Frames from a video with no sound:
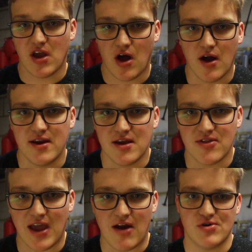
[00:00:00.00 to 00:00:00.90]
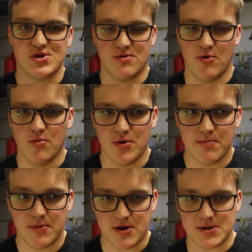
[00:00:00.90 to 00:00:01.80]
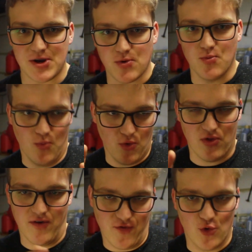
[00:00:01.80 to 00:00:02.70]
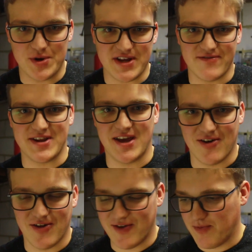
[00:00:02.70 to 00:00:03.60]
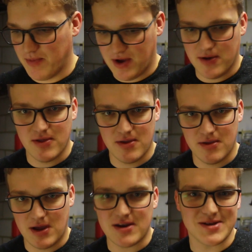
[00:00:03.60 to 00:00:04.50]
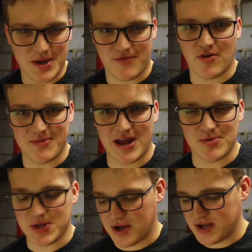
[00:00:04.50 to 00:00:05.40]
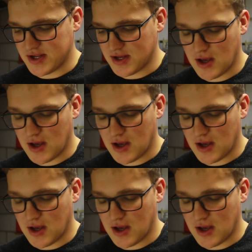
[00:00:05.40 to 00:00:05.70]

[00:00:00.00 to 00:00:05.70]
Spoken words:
hiding in the garage at the moment because I don't want the 417 to hear this, but it does have some downsides.